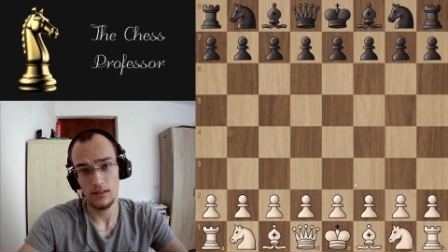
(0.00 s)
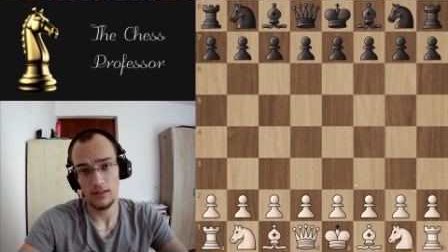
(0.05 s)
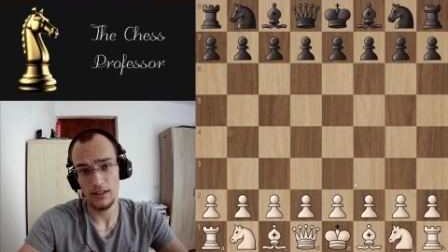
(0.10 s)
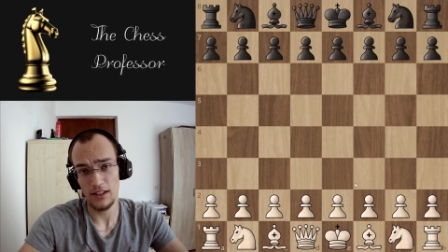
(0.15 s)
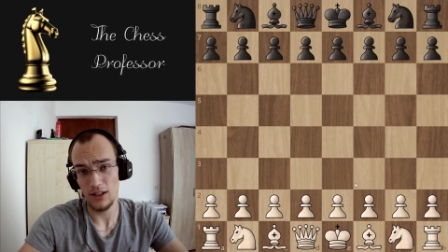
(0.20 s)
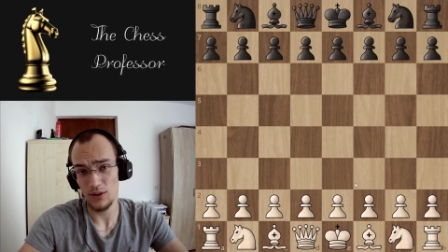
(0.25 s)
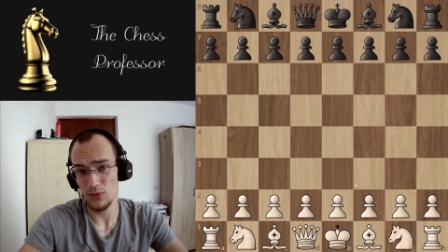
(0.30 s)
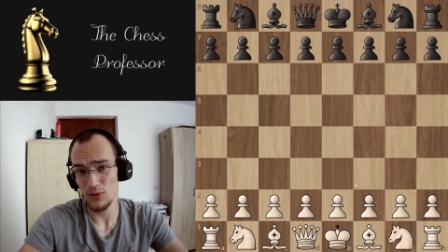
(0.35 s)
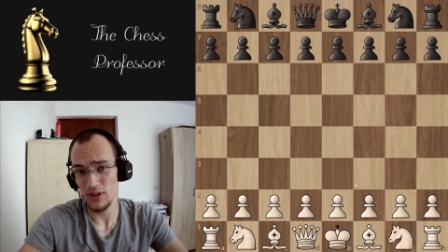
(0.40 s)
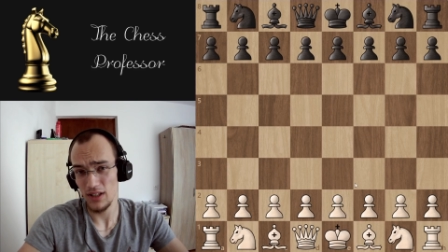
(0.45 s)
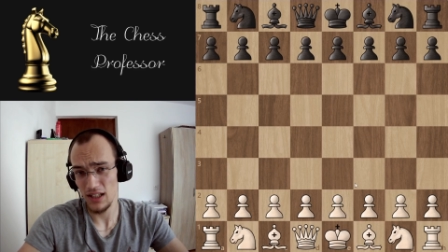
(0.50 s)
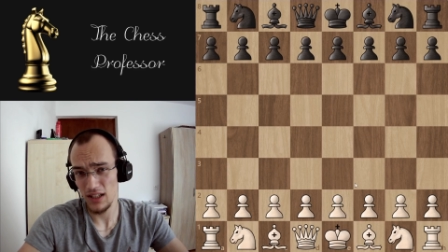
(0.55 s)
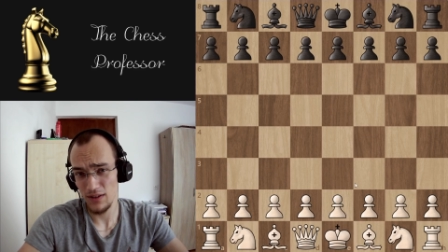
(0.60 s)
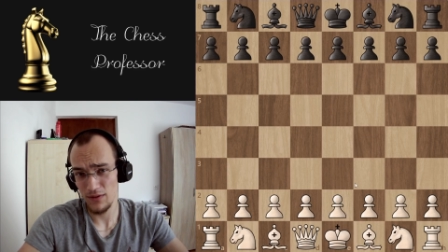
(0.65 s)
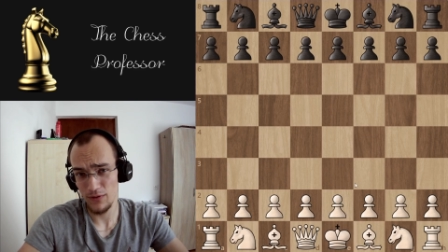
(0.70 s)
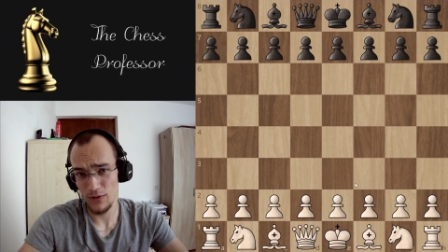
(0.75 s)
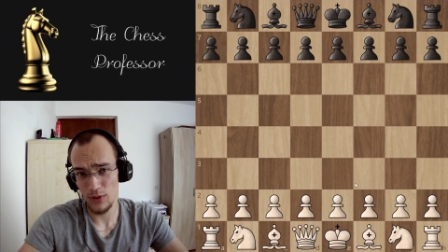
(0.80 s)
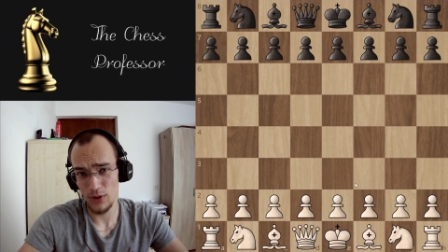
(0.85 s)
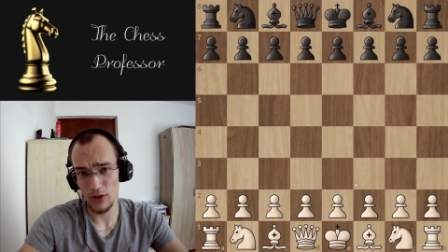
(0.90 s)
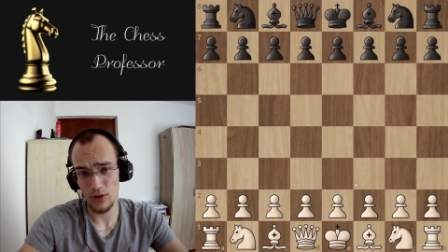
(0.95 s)
Now, E
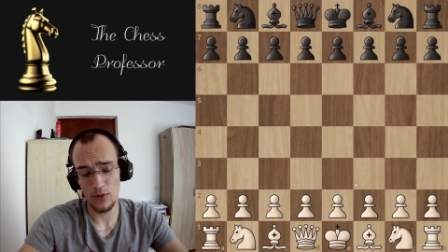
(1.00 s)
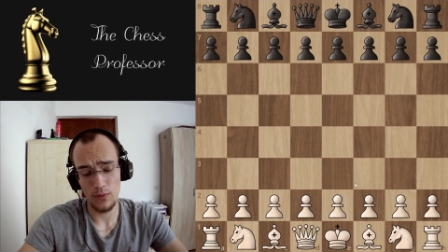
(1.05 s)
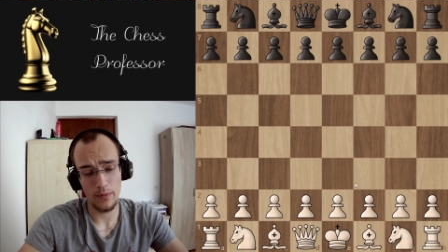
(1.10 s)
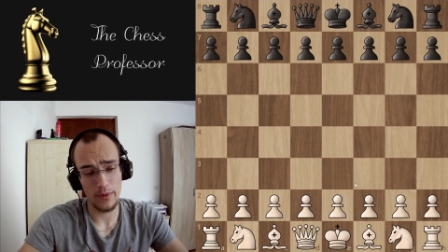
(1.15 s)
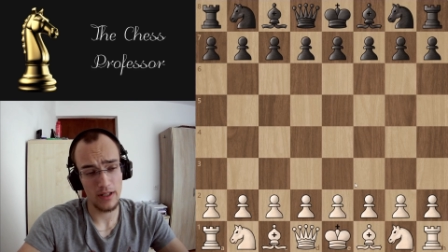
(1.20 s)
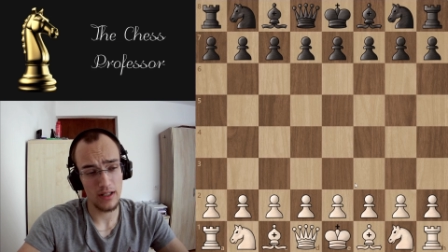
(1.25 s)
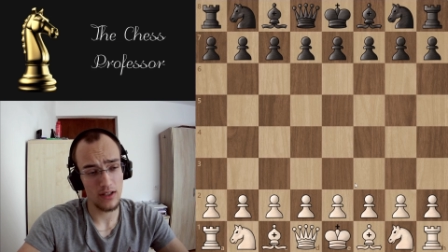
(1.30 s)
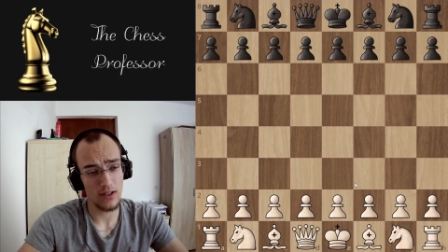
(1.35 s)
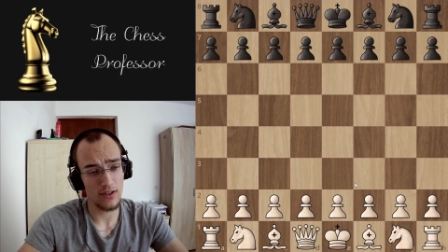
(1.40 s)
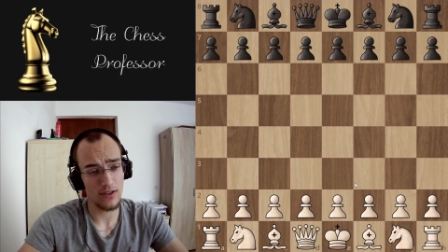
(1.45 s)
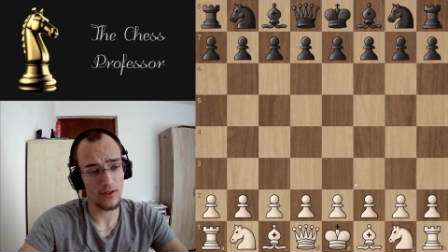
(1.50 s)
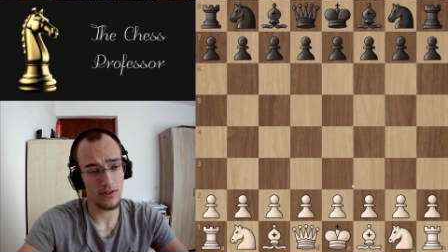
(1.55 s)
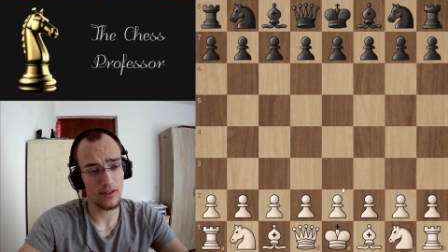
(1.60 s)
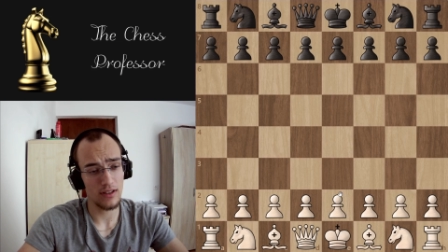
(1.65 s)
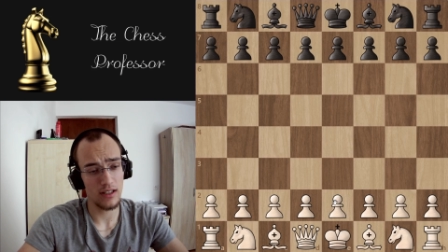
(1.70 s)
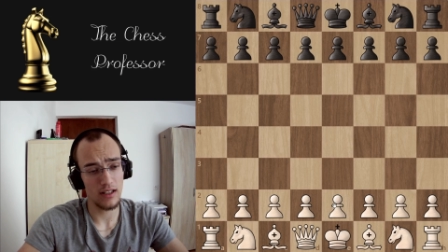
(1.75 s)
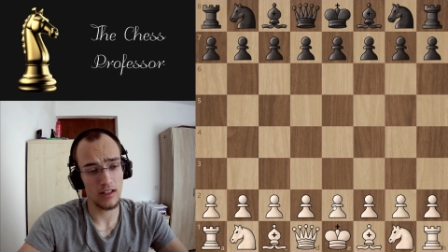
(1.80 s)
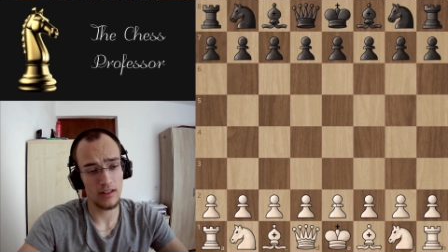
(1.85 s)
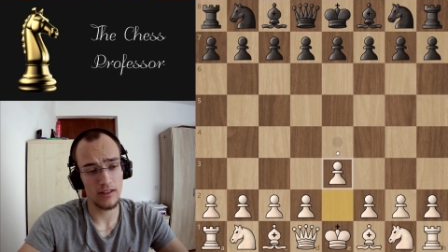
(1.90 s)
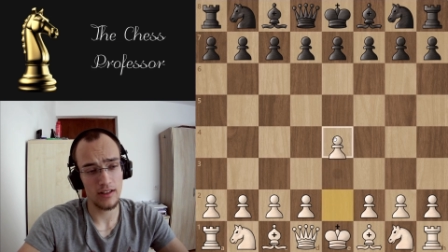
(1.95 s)
four openings, on
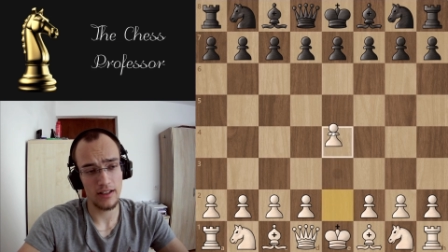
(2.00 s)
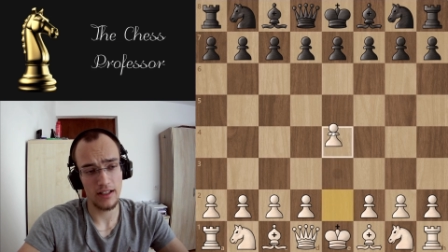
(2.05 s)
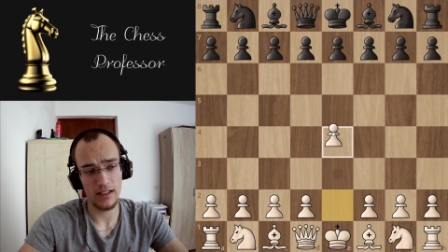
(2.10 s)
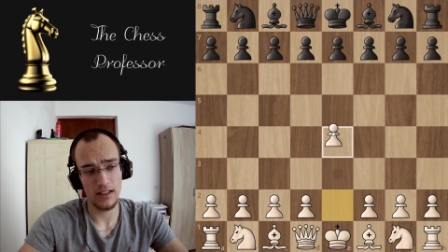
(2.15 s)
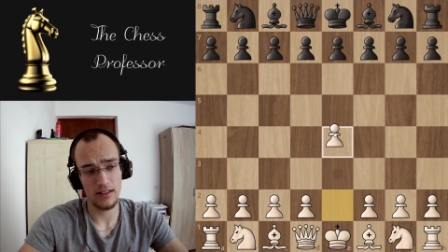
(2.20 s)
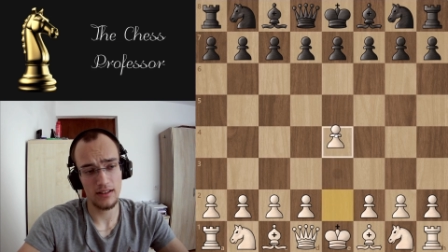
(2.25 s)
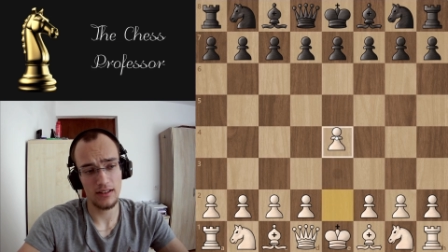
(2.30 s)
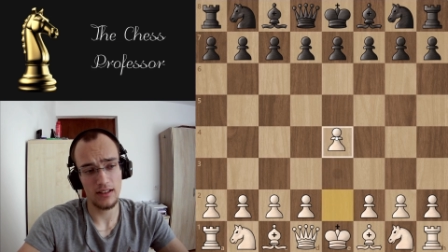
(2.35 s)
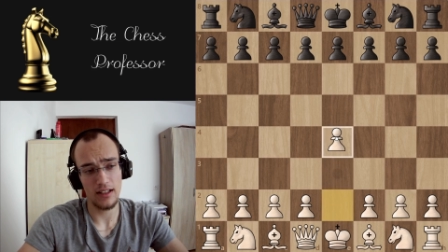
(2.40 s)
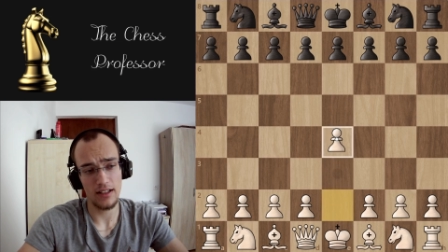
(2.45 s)
the other hand,